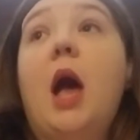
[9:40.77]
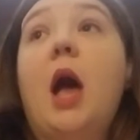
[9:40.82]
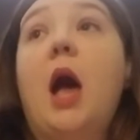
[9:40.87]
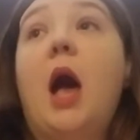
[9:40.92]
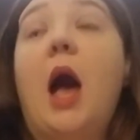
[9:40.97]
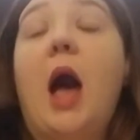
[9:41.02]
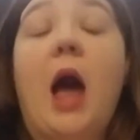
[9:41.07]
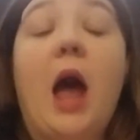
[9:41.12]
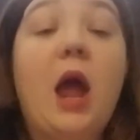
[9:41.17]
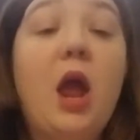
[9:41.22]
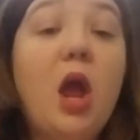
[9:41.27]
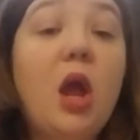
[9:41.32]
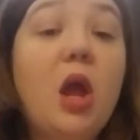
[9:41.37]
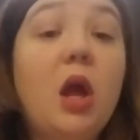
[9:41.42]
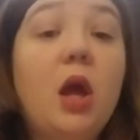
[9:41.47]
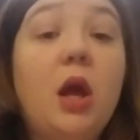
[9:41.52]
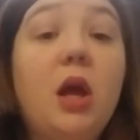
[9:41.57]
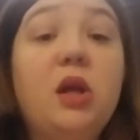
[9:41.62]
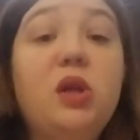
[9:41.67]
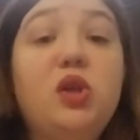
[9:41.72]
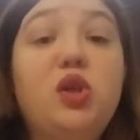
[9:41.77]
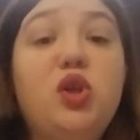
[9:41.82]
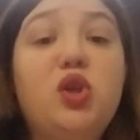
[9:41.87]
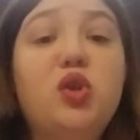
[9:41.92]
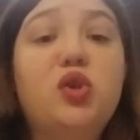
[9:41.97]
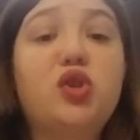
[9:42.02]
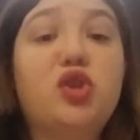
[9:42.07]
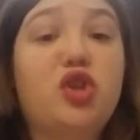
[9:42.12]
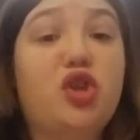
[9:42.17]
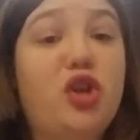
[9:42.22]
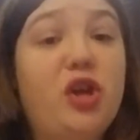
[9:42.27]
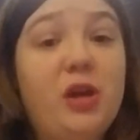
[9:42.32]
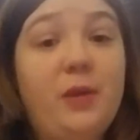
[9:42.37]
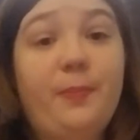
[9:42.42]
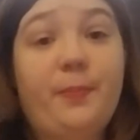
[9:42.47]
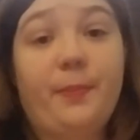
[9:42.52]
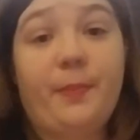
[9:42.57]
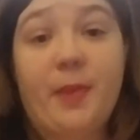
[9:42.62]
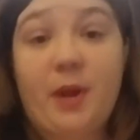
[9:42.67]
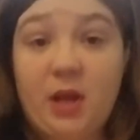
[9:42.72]
I used
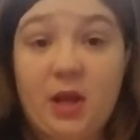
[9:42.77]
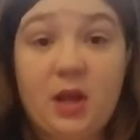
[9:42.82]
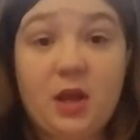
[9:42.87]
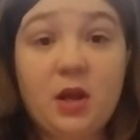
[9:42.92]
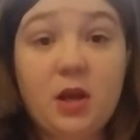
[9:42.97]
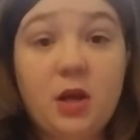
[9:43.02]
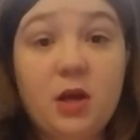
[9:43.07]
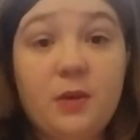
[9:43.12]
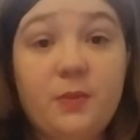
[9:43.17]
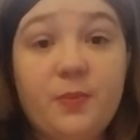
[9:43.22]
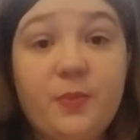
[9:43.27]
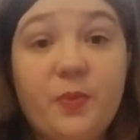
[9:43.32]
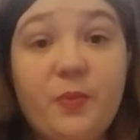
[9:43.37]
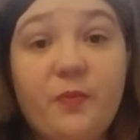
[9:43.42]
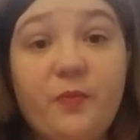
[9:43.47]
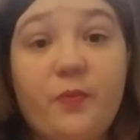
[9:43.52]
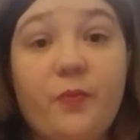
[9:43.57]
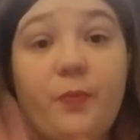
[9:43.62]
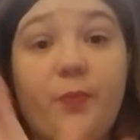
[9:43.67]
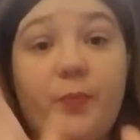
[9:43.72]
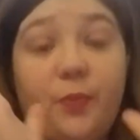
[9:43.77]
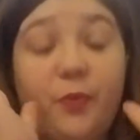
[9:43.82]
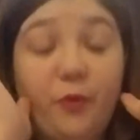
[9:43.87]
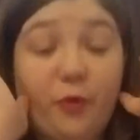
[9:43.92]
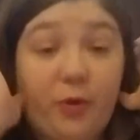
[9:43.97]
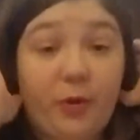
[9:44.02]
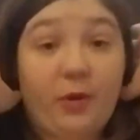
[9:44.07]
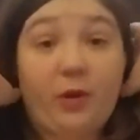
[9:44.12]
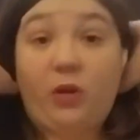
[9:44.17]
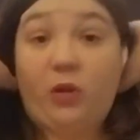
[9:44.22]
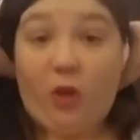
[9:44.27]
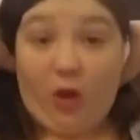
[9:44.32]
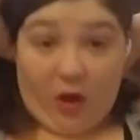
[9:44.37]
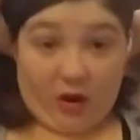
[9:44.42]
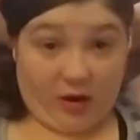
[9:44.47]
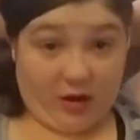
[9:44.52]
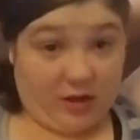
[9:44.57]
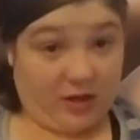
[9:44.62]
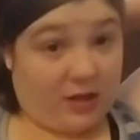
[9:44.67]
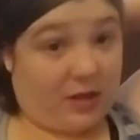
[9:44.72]
cheap makeup for the
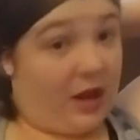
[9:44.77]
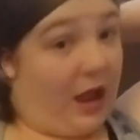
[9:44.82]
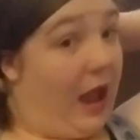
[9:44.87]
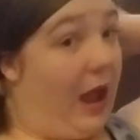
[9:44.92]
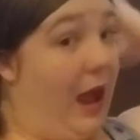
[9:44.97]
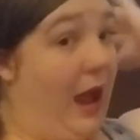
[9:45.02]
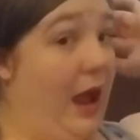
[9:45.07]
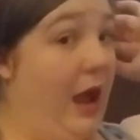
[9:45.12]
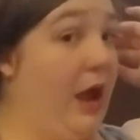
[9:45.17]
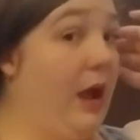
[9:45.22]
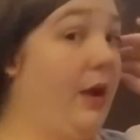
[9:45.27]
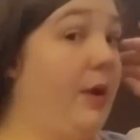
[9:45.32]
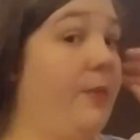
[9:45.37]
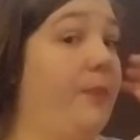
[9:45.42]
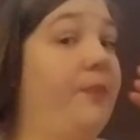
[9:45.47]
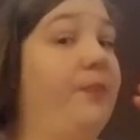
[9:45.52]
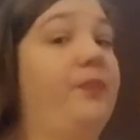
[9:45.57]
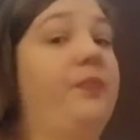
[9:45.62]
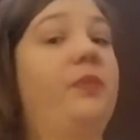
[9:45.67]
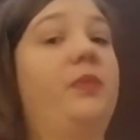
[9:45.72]
longest time,